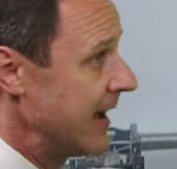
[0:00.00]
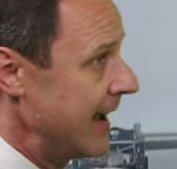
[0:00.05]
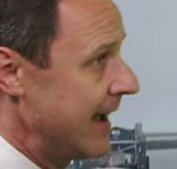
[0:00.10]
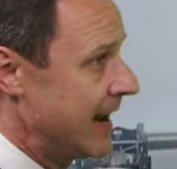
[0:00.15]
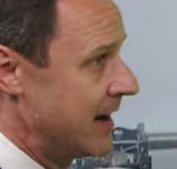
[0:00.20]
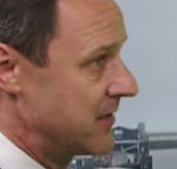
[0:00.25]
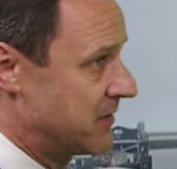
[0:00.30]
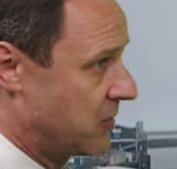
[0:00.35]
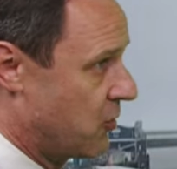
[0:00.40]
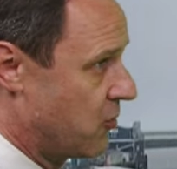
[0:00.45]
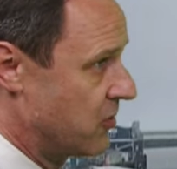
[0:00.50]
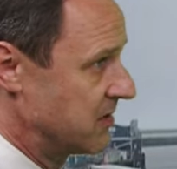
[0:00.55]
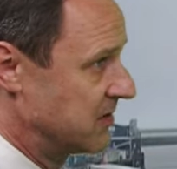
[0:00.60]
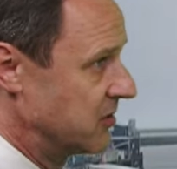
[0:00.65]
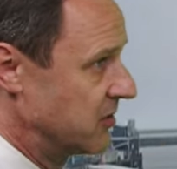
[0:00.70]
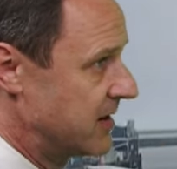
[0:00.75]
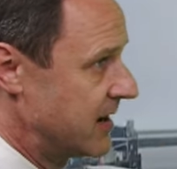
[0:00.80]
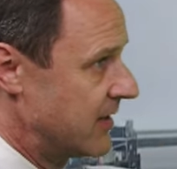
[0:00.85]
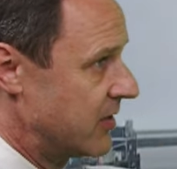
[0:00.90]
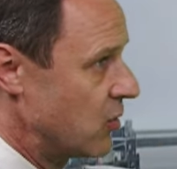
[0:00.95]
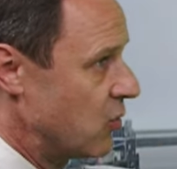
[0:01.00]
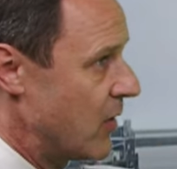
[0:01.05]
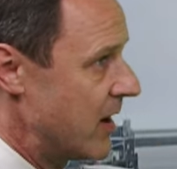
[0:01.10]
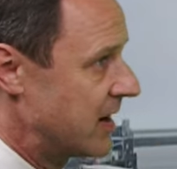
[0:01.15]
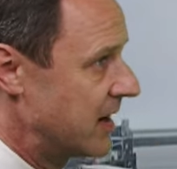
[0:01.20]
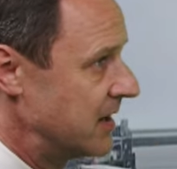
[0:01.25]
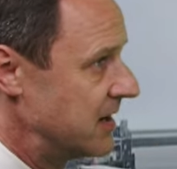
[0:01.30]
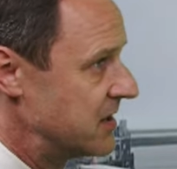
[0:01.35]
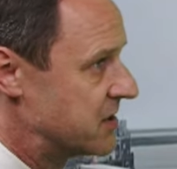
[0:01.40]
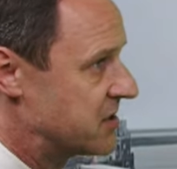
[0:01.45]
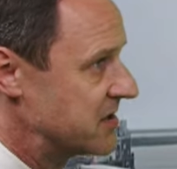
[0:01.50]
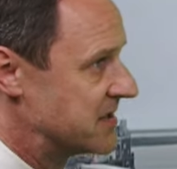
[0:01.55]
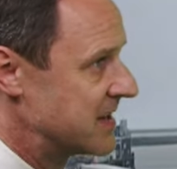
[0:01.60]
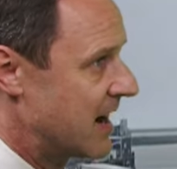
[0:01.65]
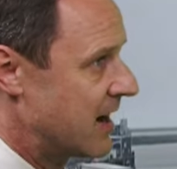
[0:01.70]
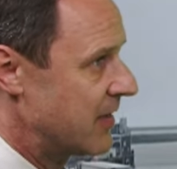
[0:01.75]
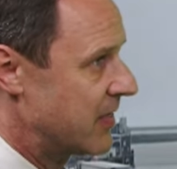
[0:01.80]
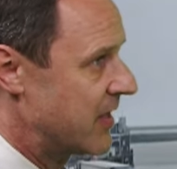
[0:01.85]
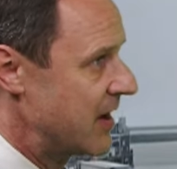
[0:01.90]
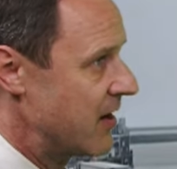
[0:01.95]
And it's, of course, looking at the wet conditions
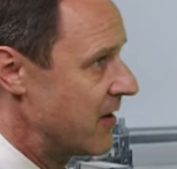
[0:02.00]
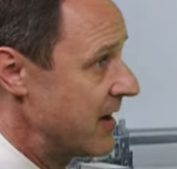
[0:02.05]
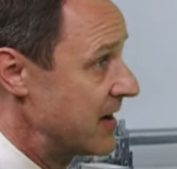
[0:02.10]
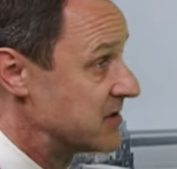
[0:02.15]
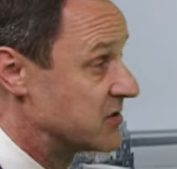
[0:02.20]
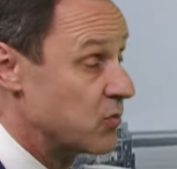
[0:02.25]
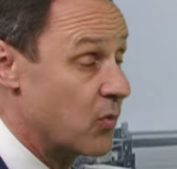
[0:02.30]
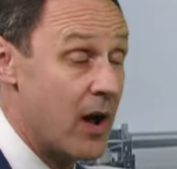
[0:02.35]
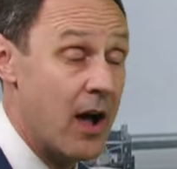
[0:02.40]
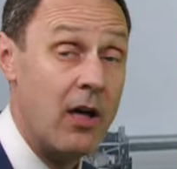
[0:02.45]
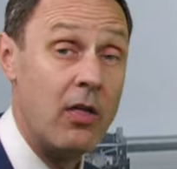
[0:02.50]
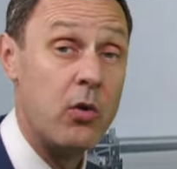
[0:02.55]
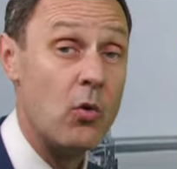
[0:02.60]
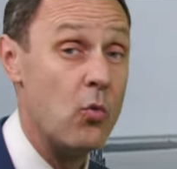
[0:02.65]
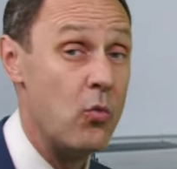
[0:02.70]
out there as well.